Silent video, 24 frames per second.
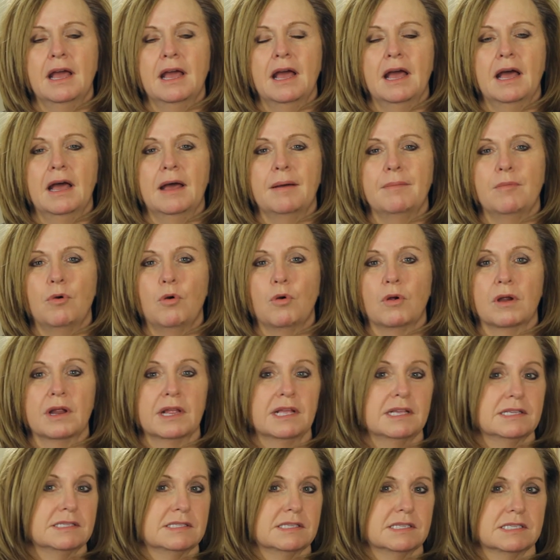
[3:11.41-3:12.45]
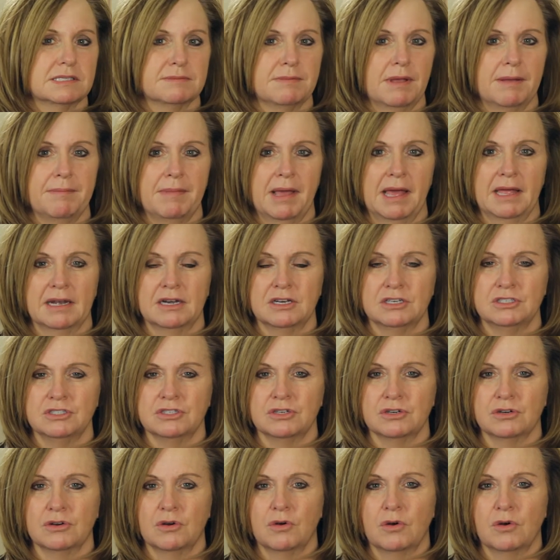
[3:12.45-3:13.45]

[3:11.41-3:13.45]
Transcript: Or is this my manager?